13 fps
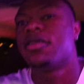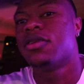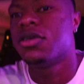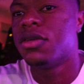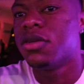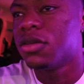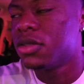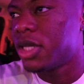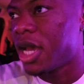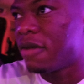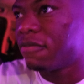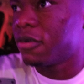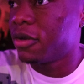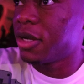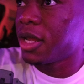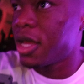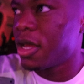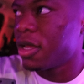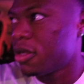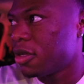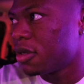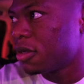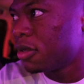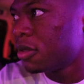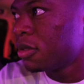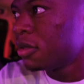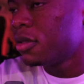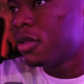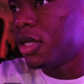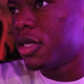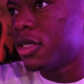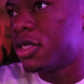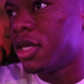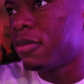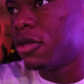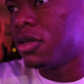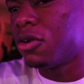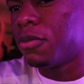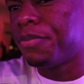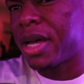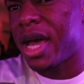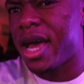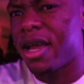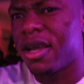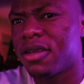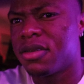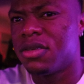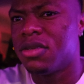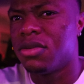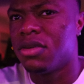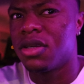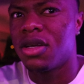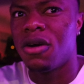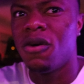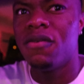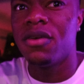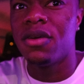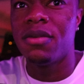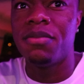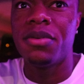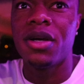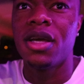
the little tavern they had there. It seemed a little packed due to COVID,